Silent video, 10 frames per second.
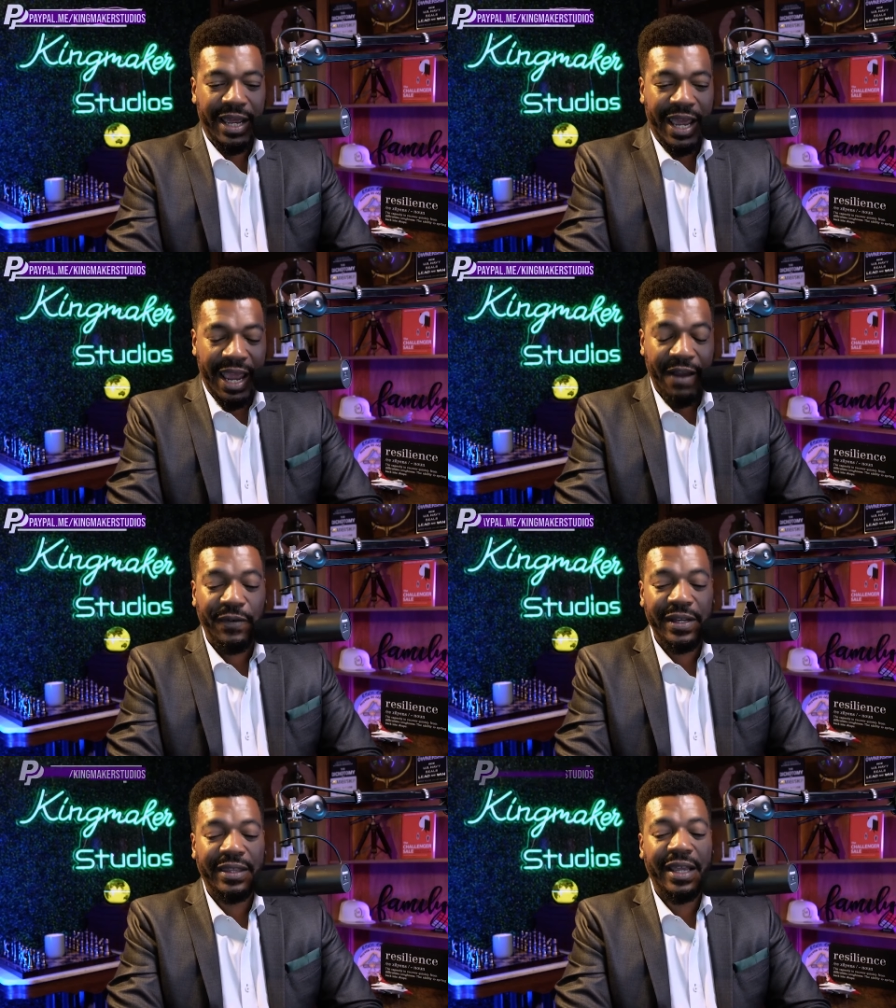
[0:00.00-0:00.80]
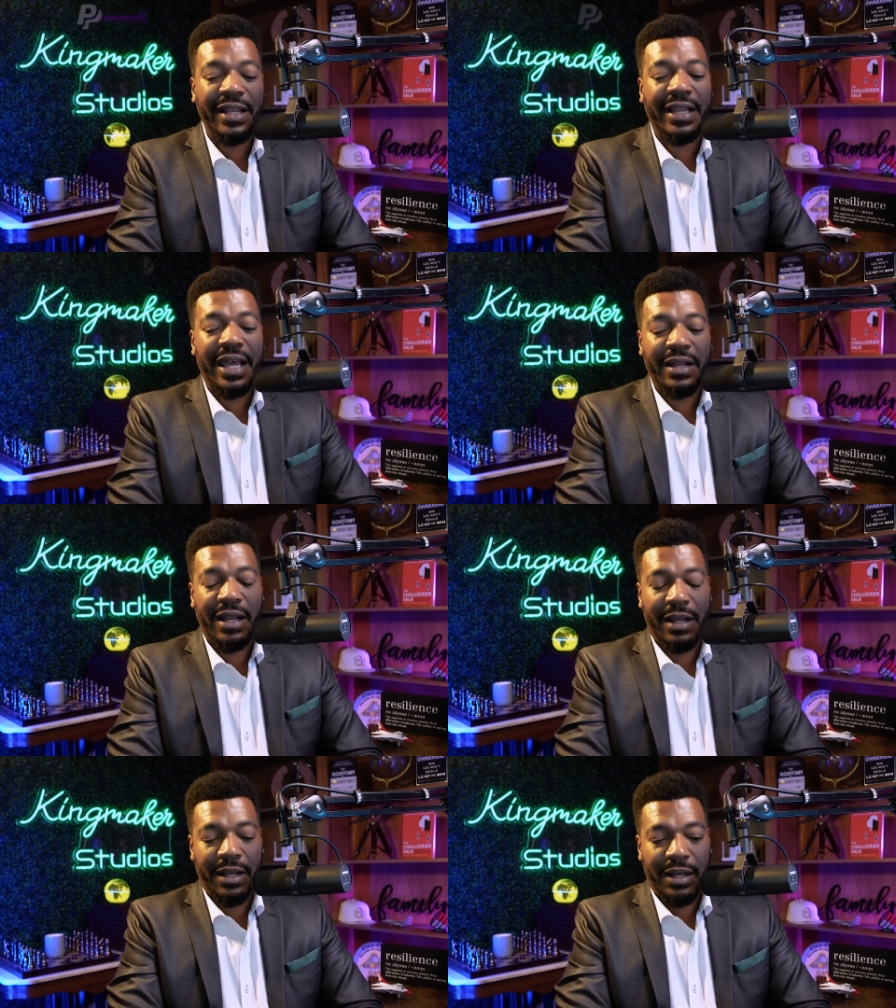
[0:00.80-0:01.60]
Everything that
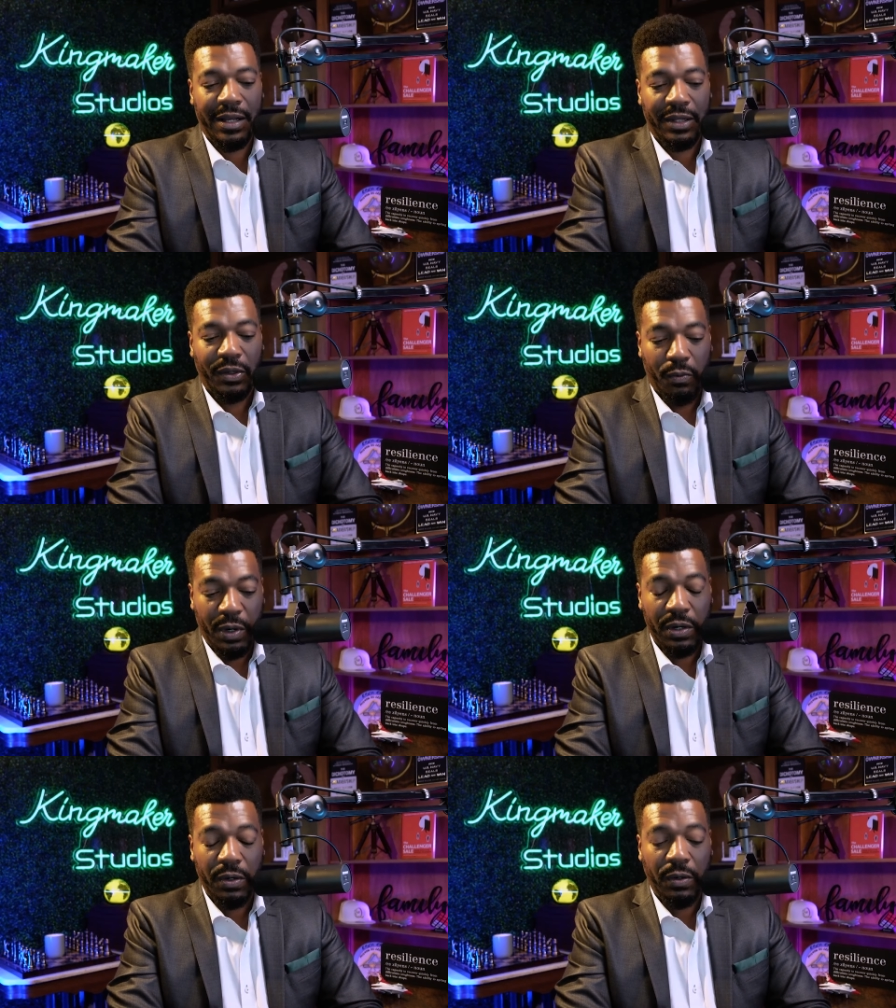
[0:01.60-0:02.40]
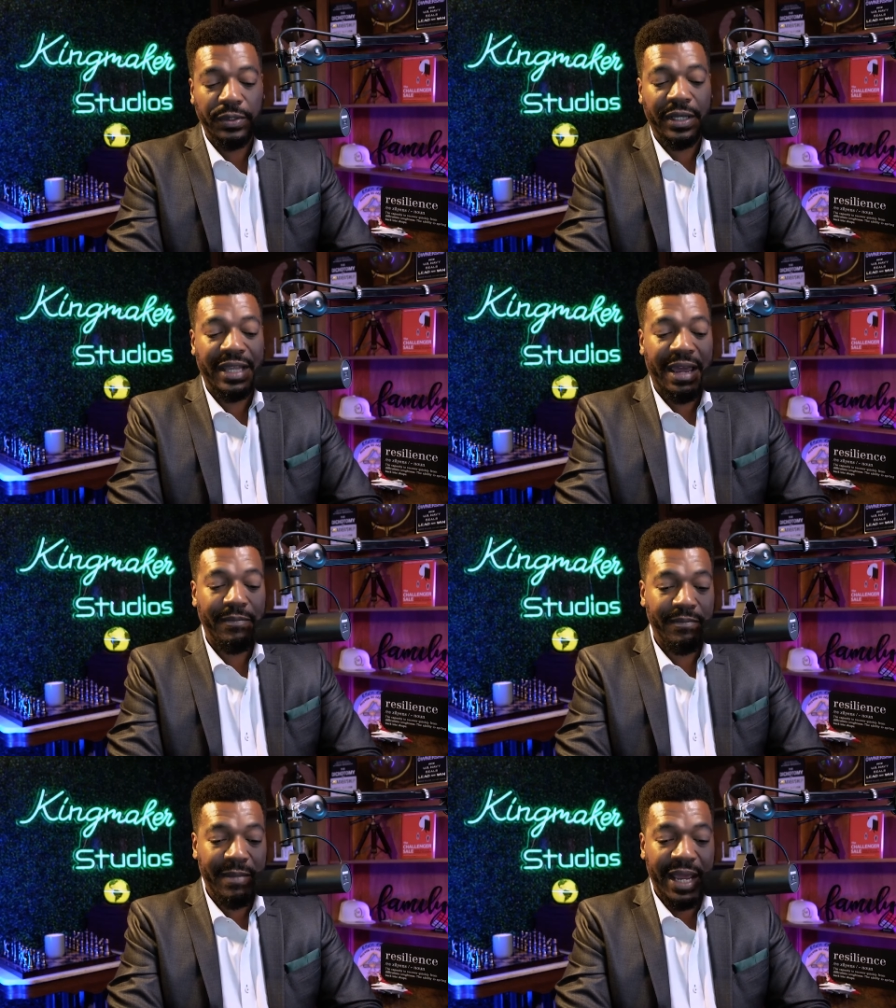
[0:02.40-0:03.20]
the world, that
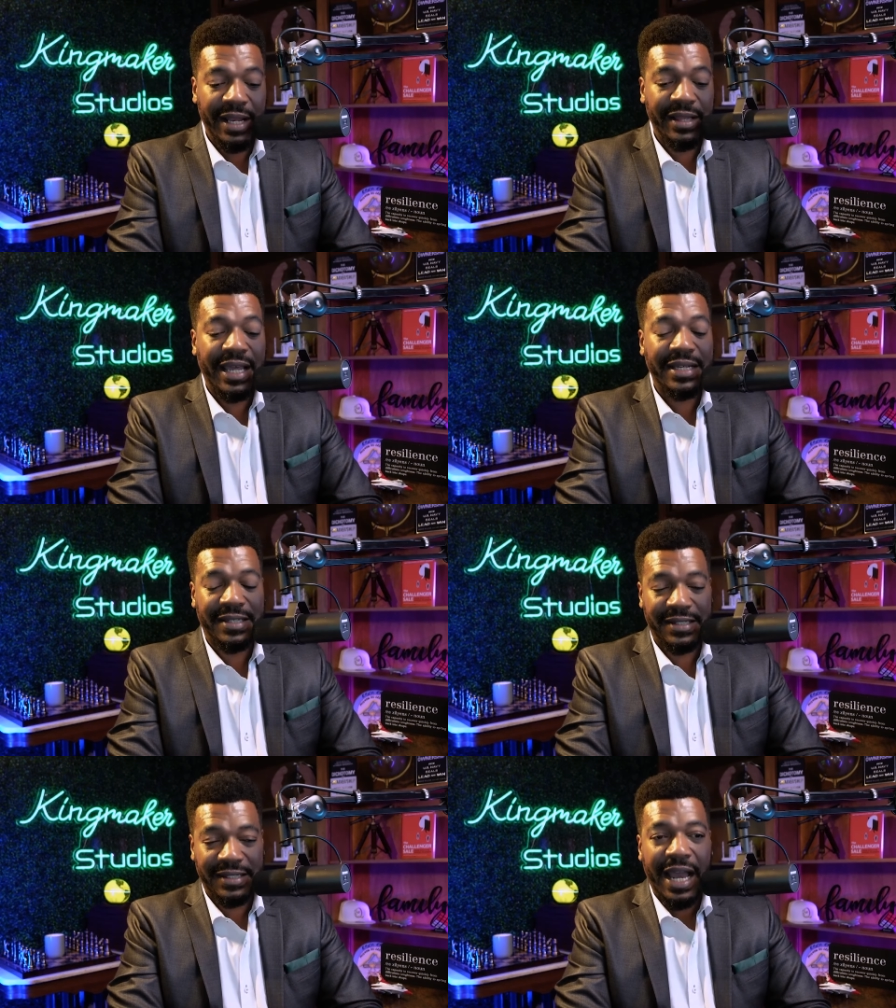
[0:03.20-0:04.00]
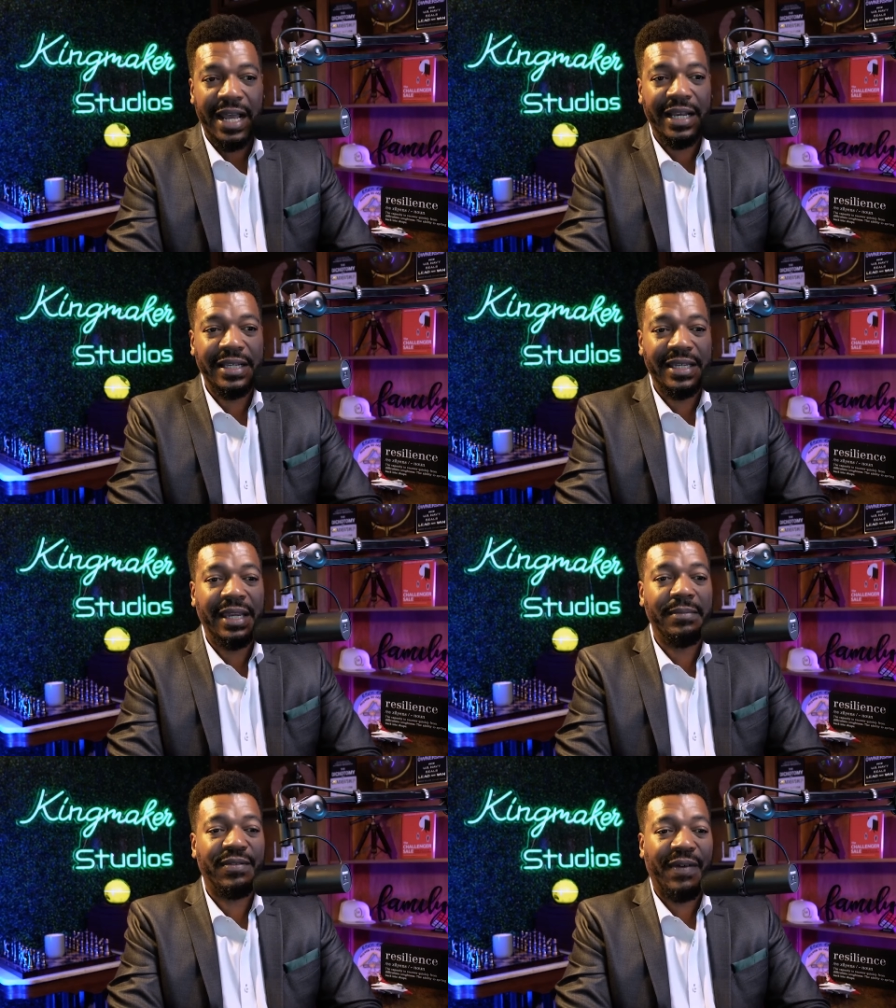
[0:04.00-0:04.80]
men, that society
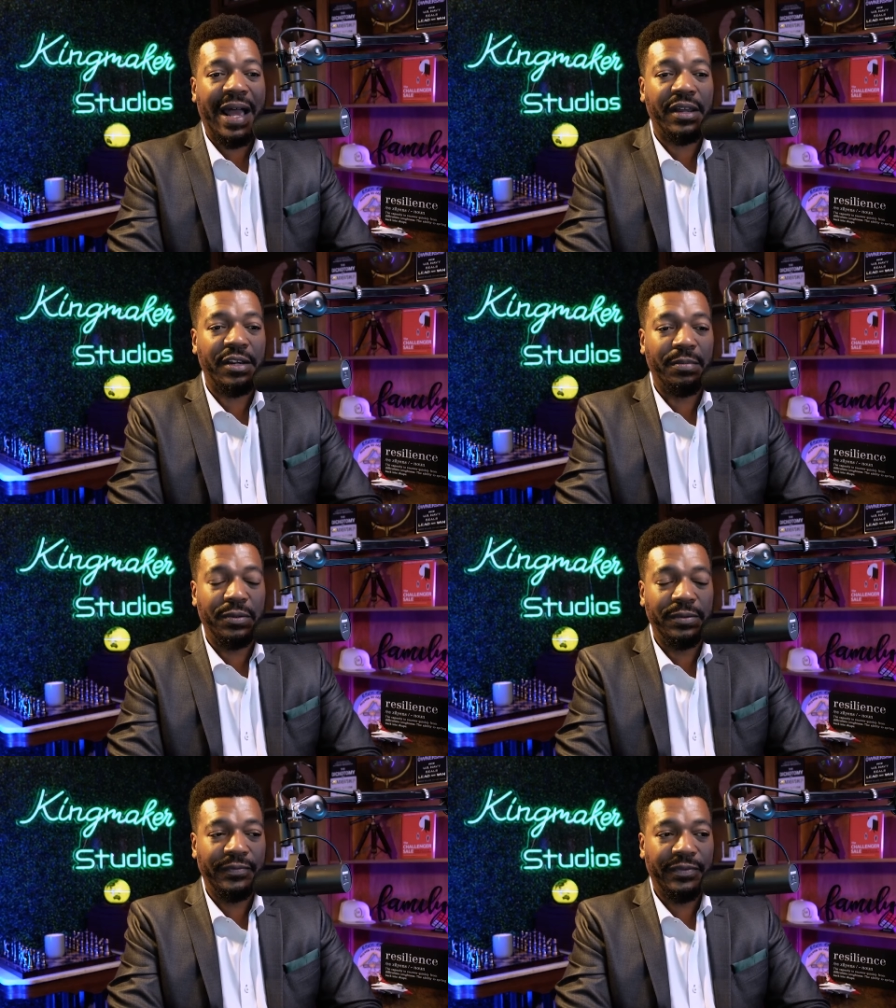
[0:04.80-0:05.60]
deems valuable